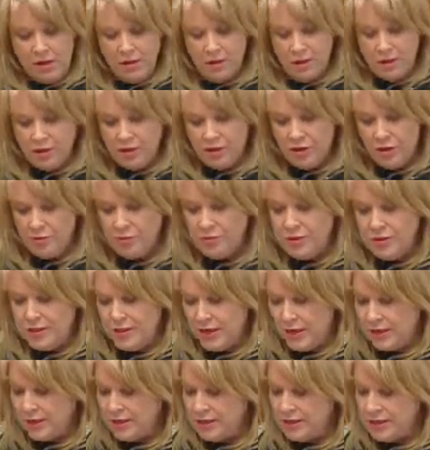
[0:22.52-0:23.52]
Thank you, Mr
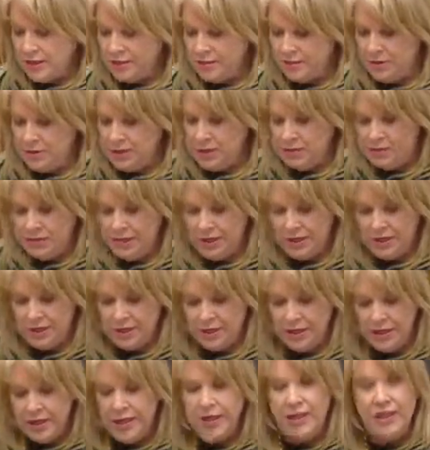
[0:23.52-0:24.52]
Acting Deputy
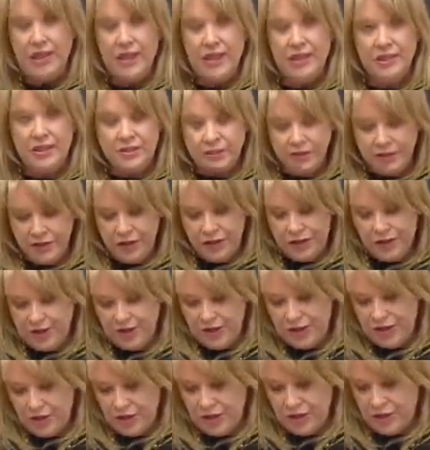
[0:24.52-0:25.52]
Speaker. In defence
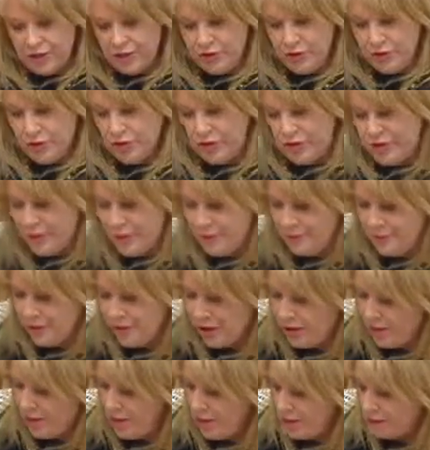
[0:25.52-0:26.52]
circles, we
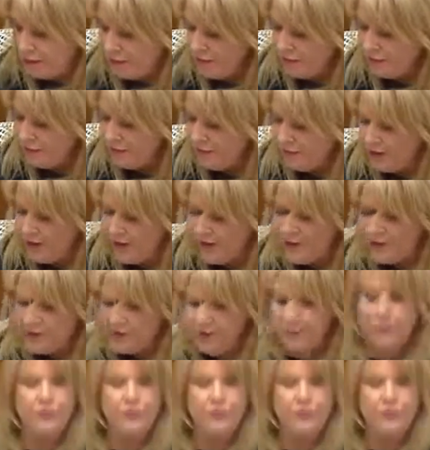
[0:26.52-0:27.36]
sometimes hear the phrase